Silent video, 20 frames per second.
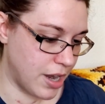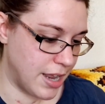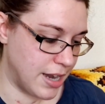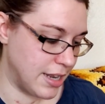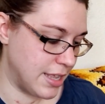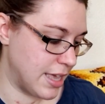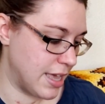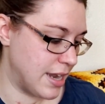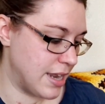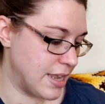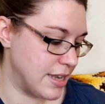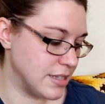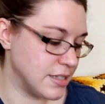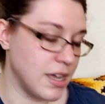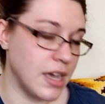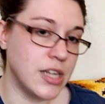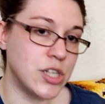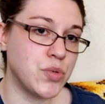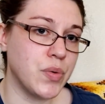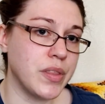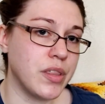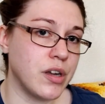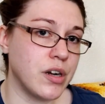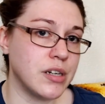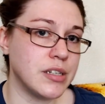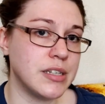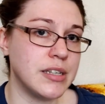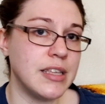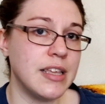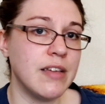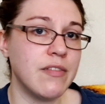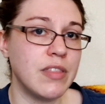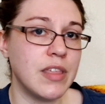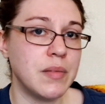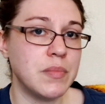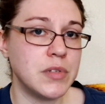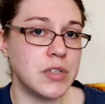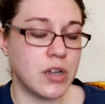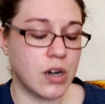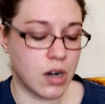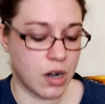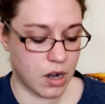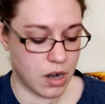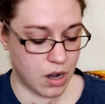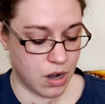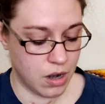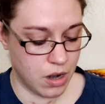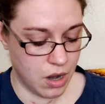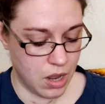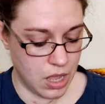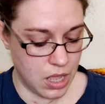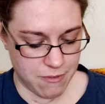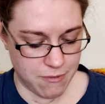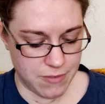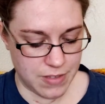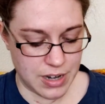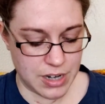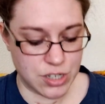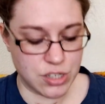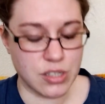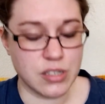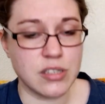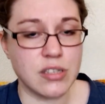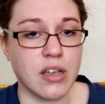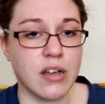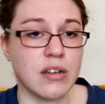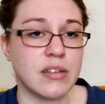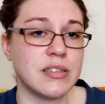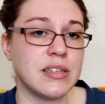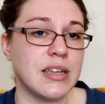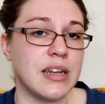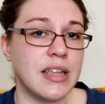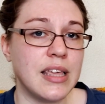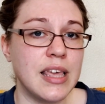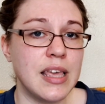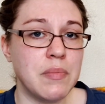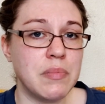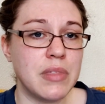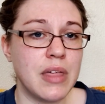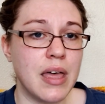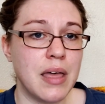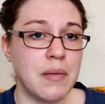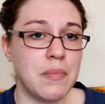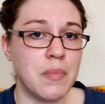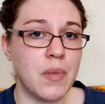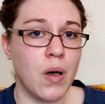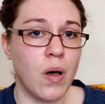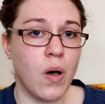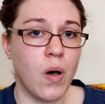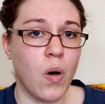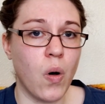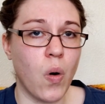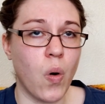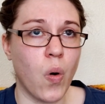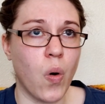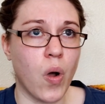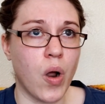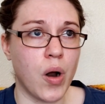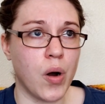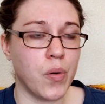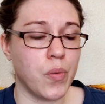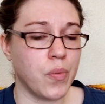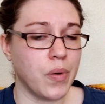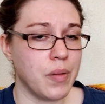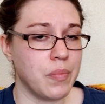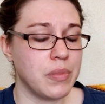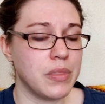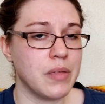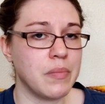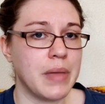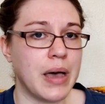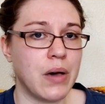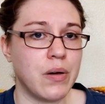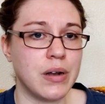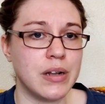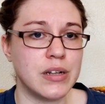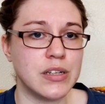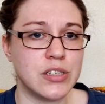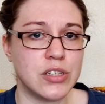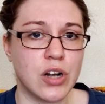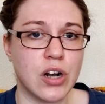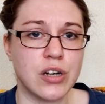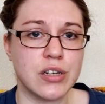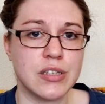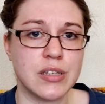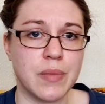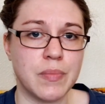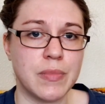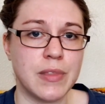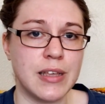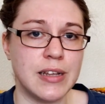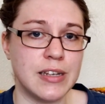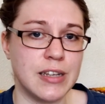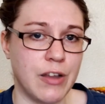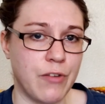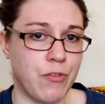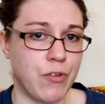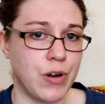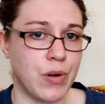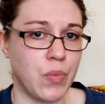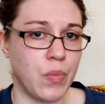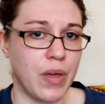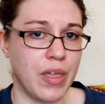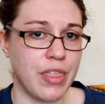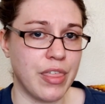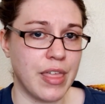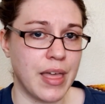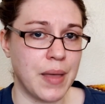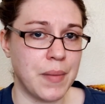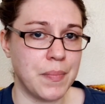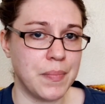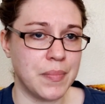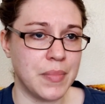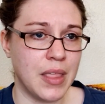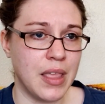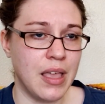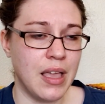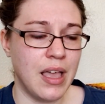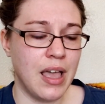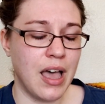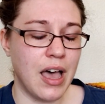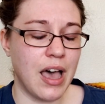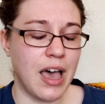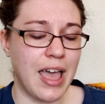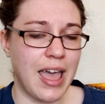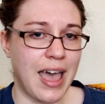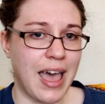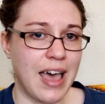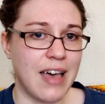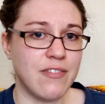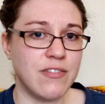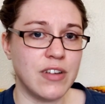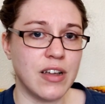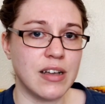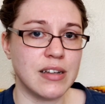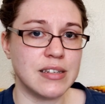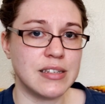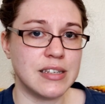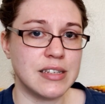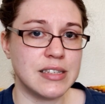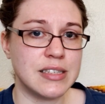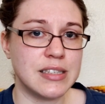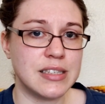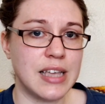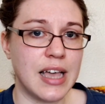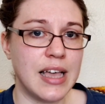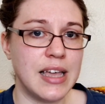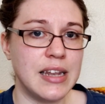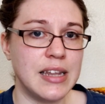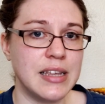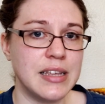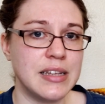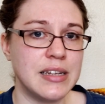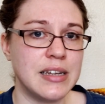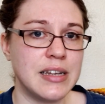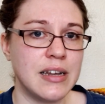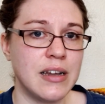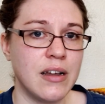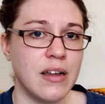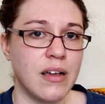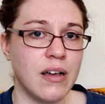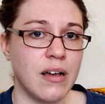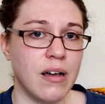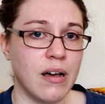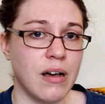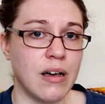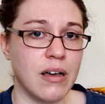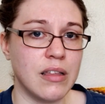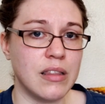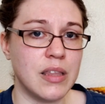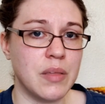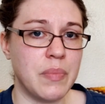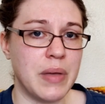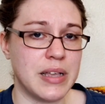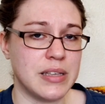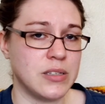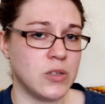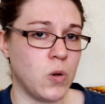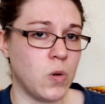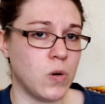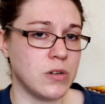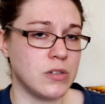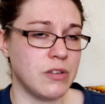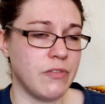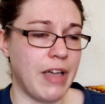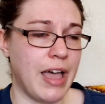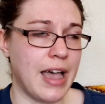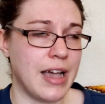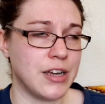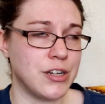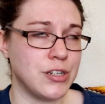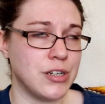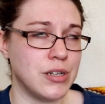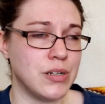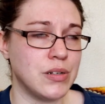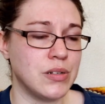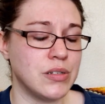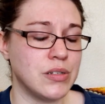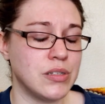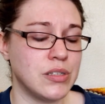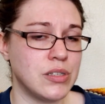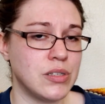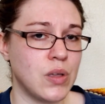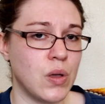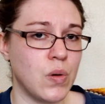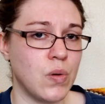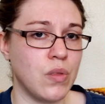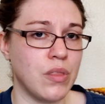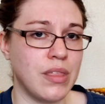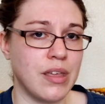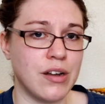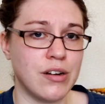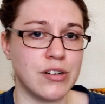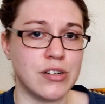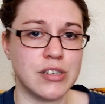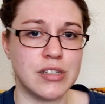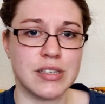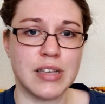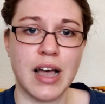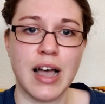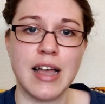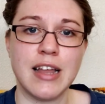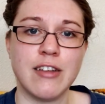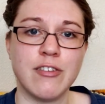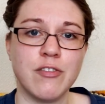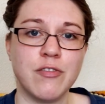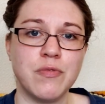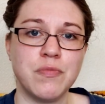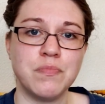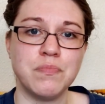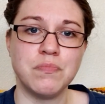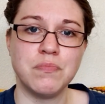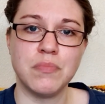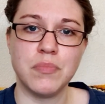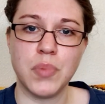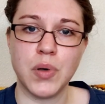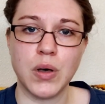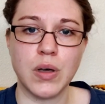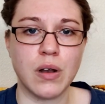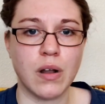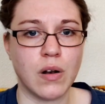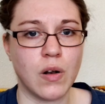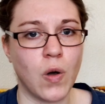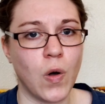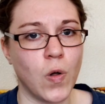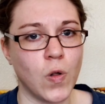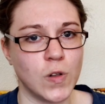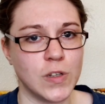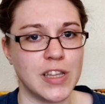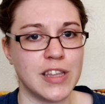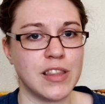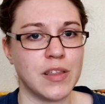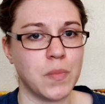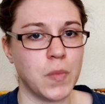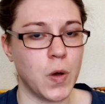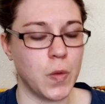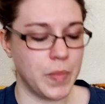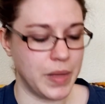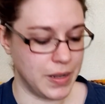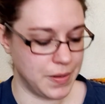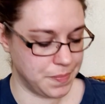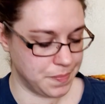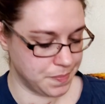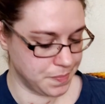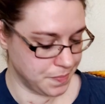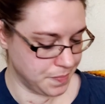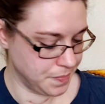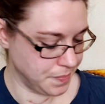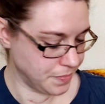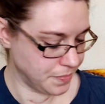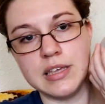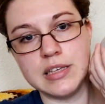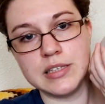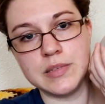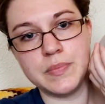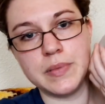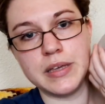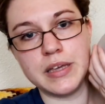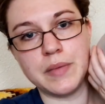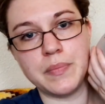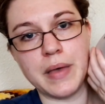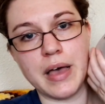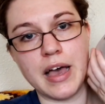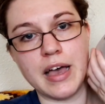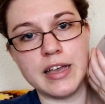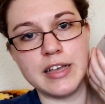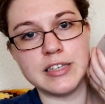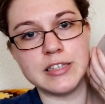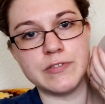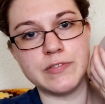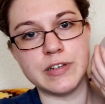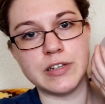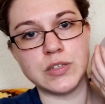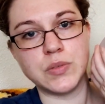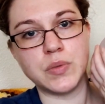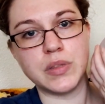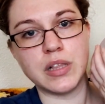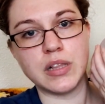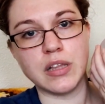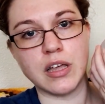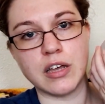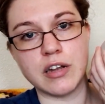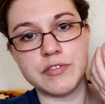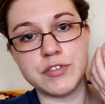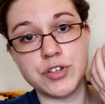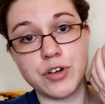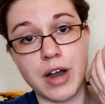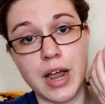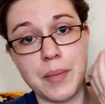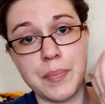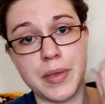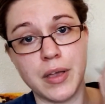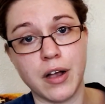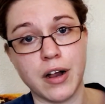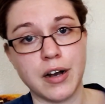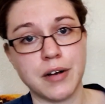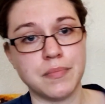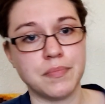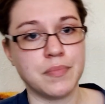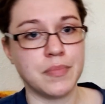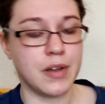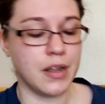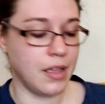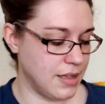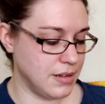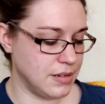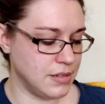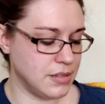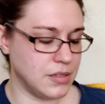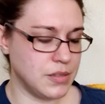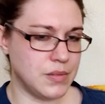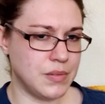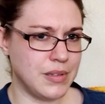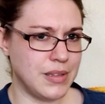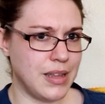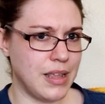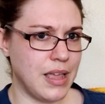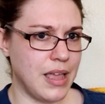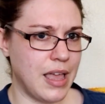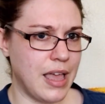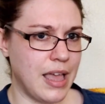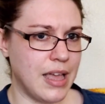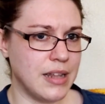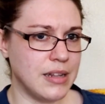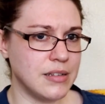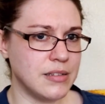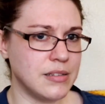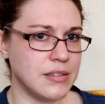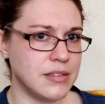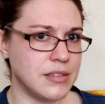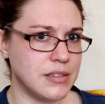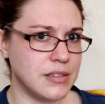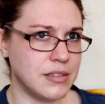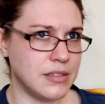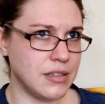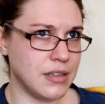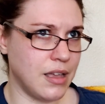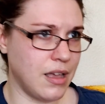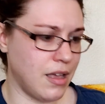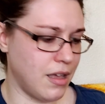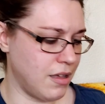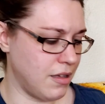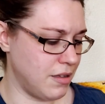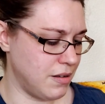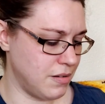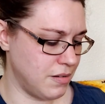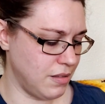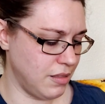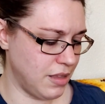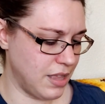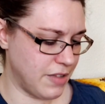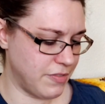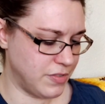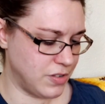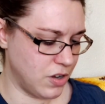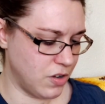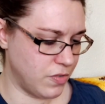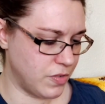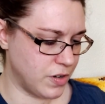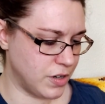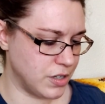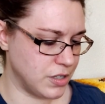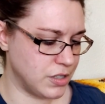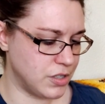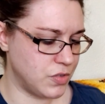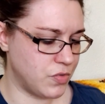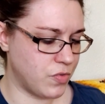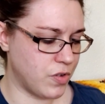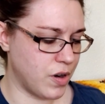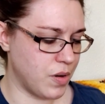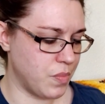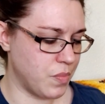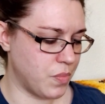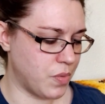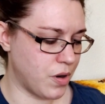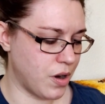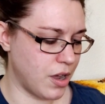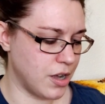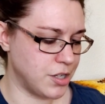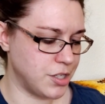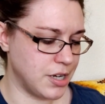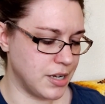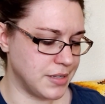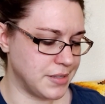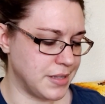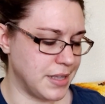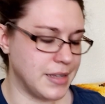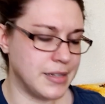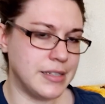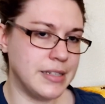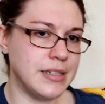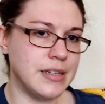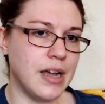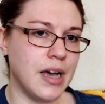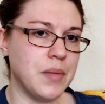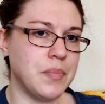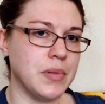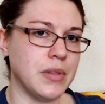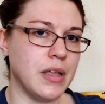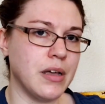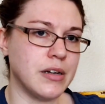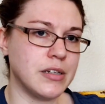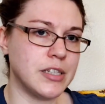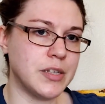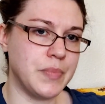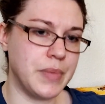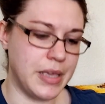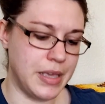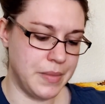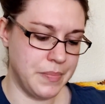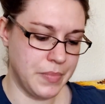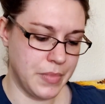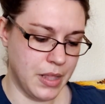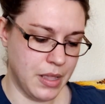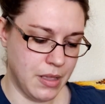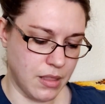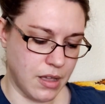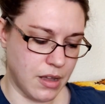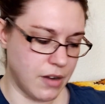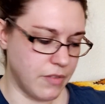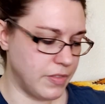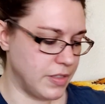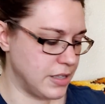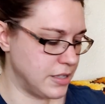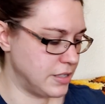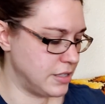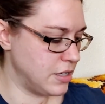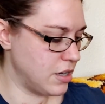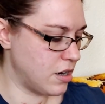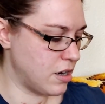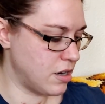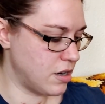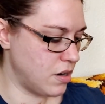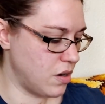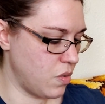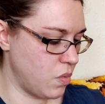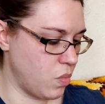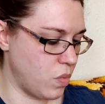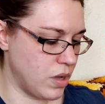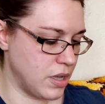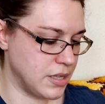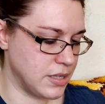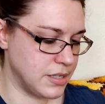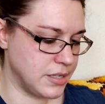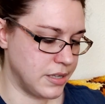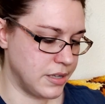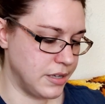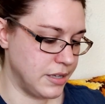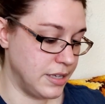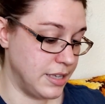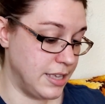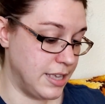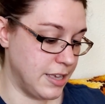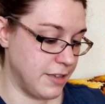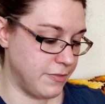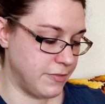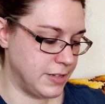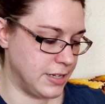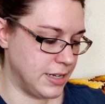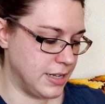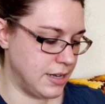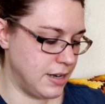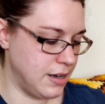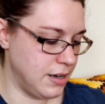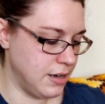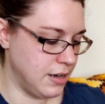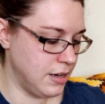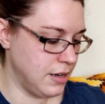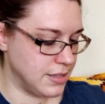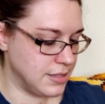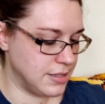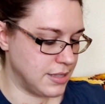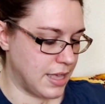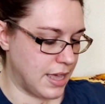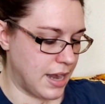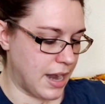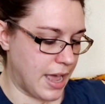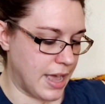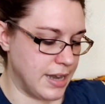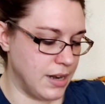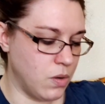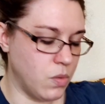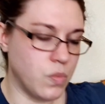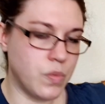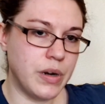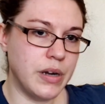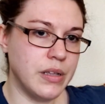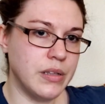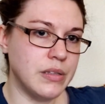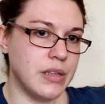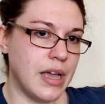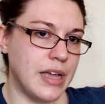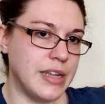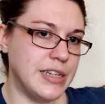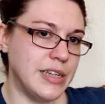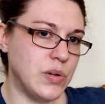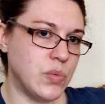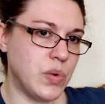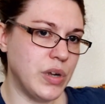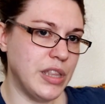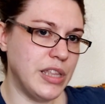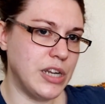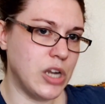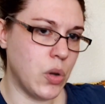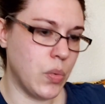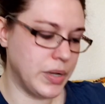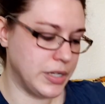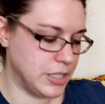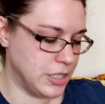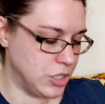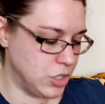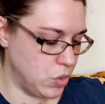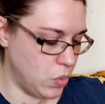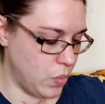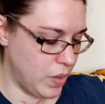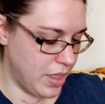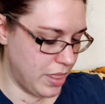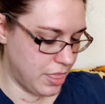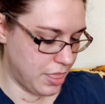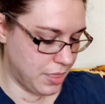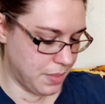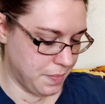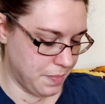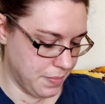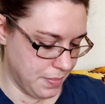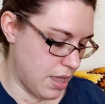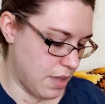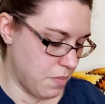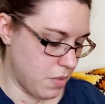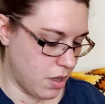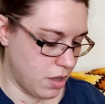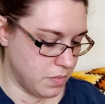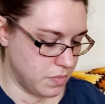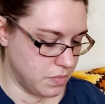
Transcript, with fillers: try and get in touch with her to give them to her, uh, finish the socks and keep them, or rip them out and start something different with them. I have not decided on the best course of action, so they're just kind of put on hold at the moment. This big bag is filled with a lot of scrap yarn, and ends and leftovers from projects that did not belong to me. A lot of this yarn was gifted, things that I don't real I didn't really know what to do with. My